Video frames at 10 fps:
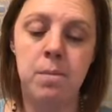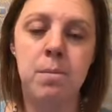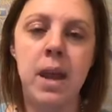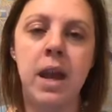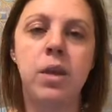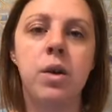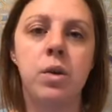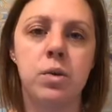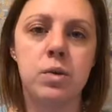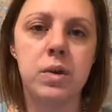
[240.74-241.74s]
make
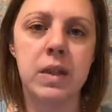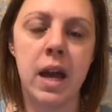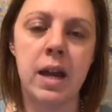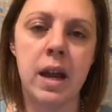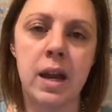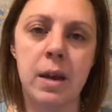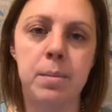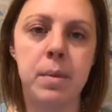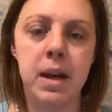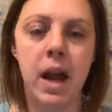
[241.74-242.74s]
those in
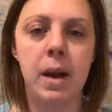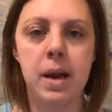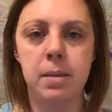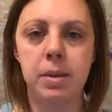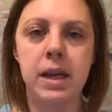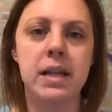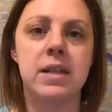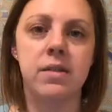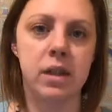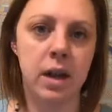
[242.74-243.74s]
a place
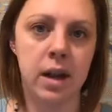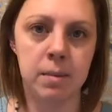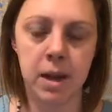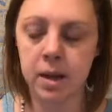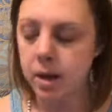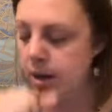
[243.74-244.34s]
of alignment.